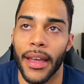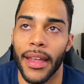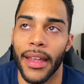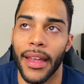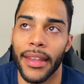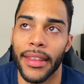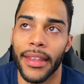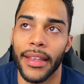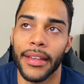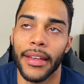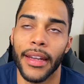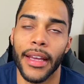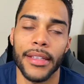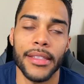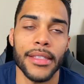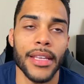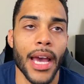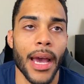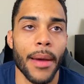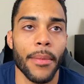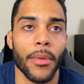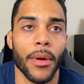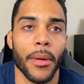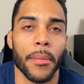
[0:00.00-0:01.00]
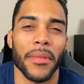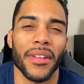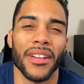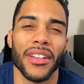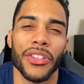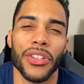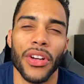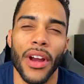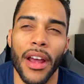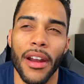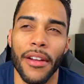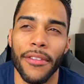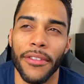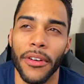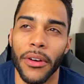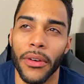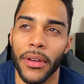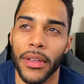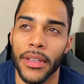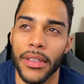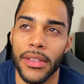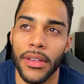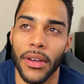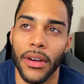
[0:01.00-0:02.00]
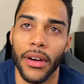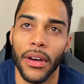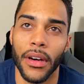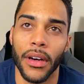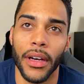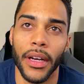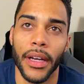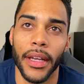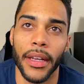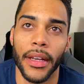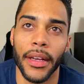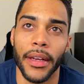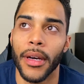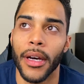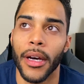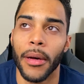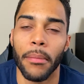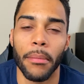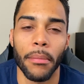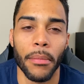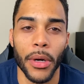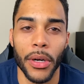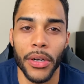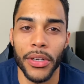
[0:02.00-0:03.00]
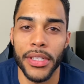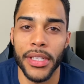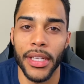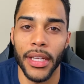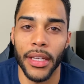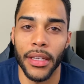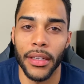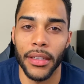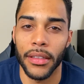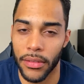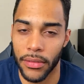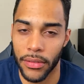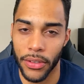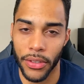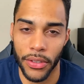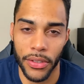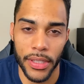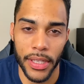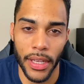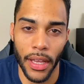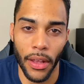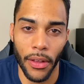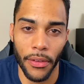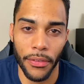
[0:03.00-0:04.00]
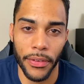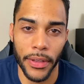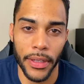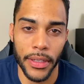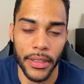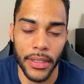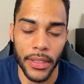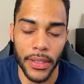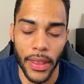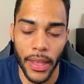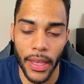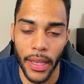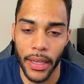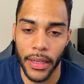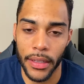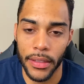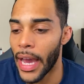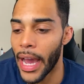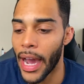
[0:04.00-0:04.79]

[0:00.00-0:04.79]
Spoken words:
And I think next time I'm going to try to focus on immersing yourself into things.